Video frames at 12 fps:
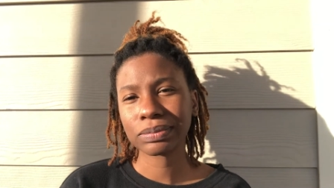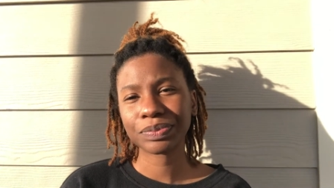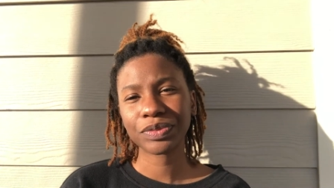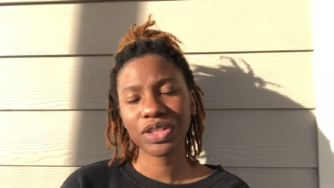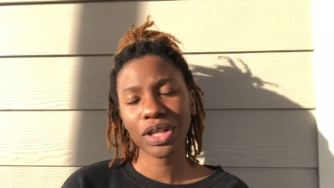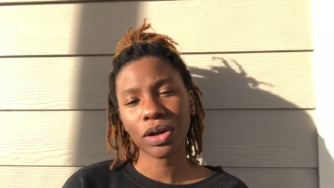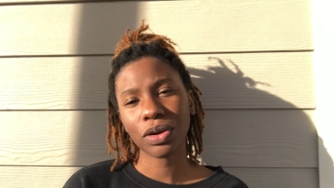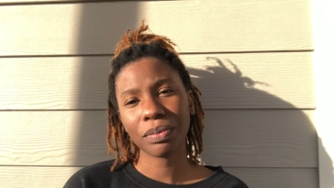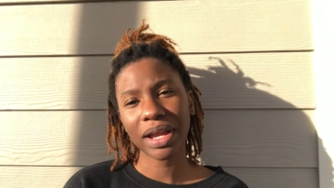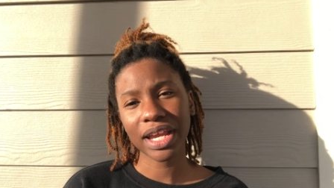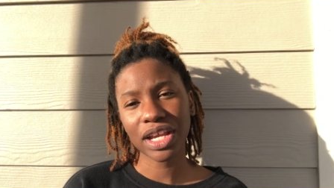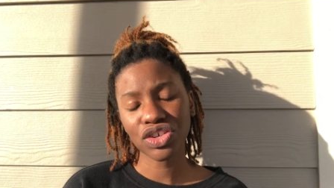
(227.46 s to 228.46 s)
So
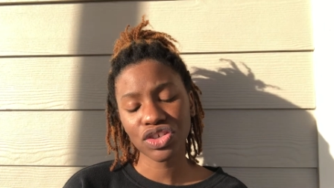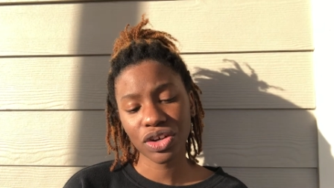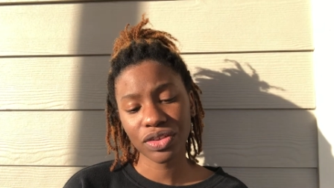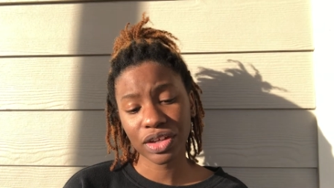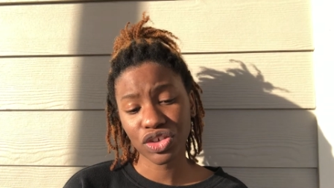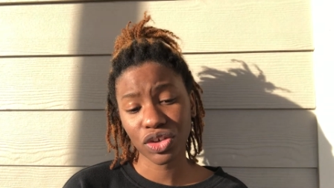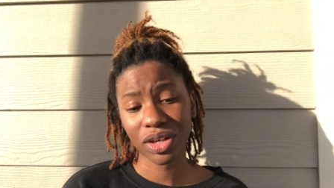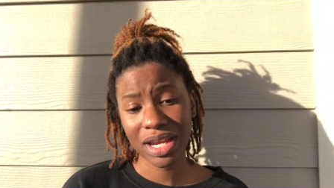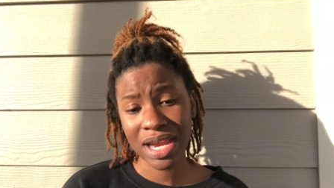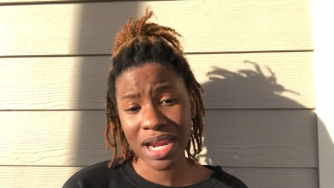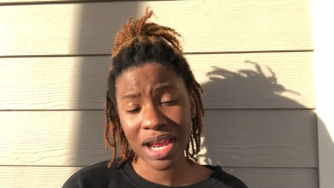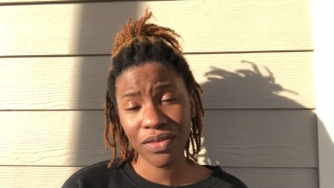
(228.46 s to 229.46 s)
making sure that you're
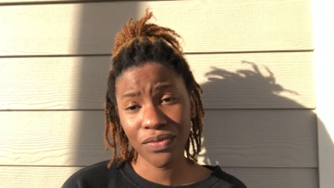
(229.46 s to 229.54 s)
eating